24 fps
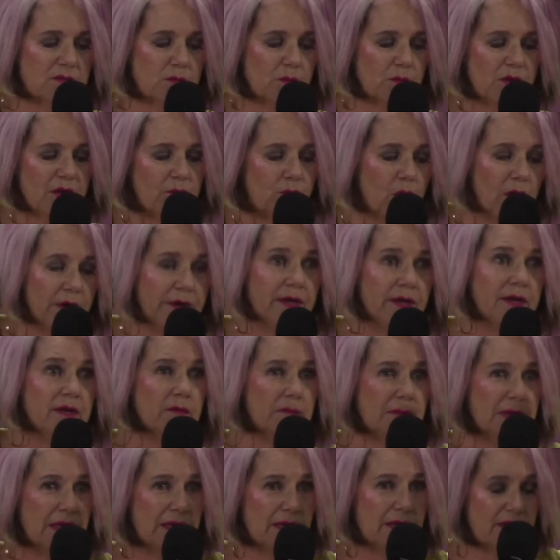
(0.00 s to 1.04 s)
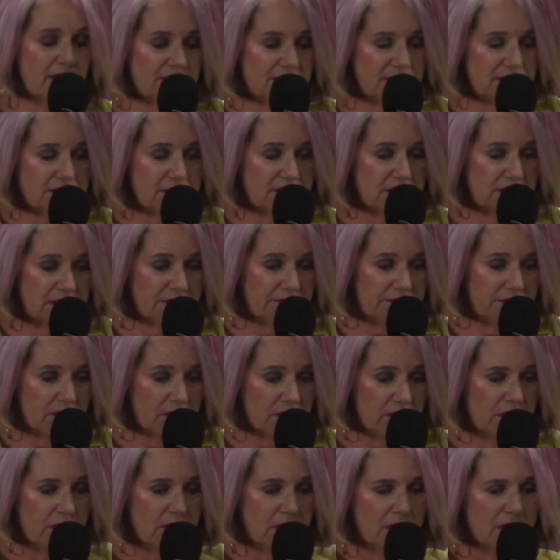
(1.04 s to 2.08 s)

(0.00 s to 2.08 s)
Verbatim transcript: we have one enemy, and it's the devil.